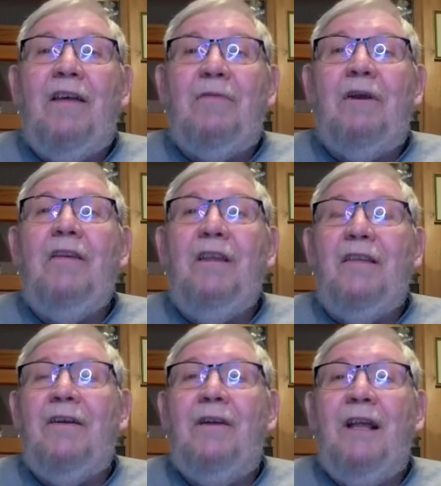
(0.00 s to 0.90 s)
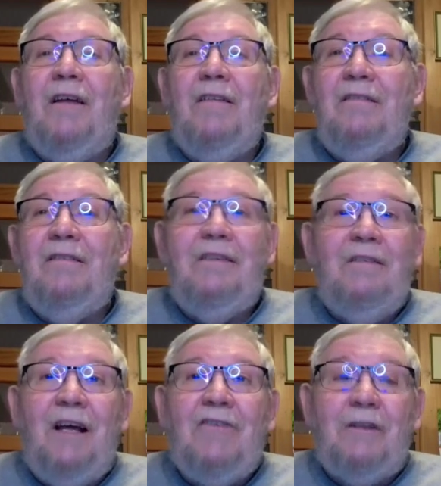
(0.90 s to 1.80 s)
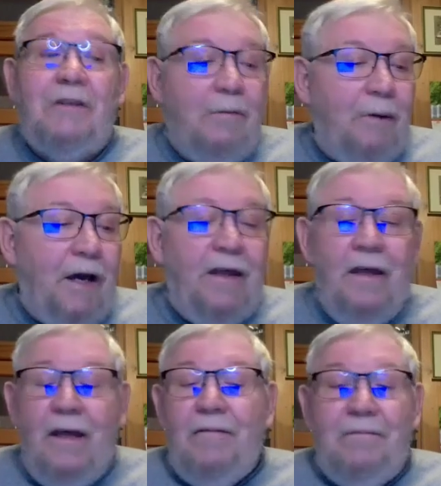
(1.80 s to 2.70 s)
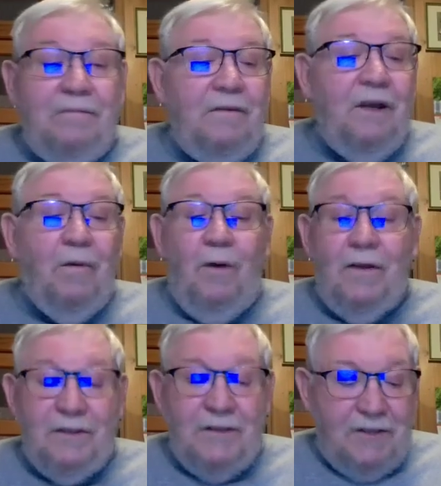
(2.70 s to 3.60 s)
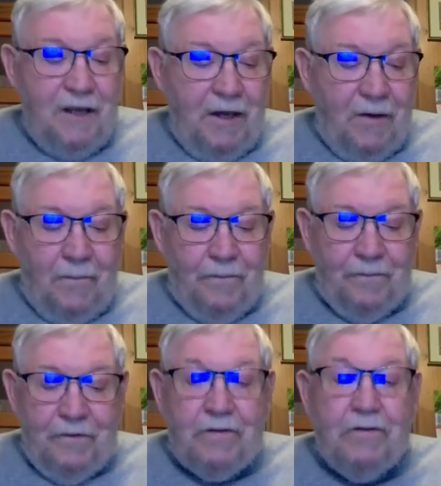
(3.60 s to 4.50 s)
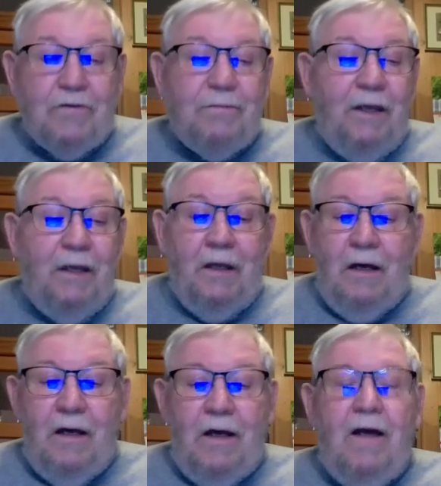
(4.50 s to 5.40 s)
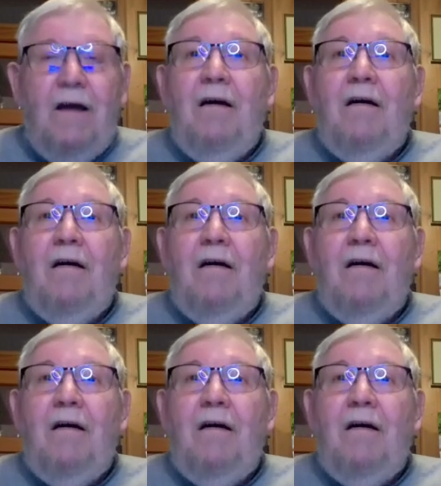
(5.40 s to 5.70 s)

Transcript: agree that they're not logic going to buy it. There was a sale, excuse me, of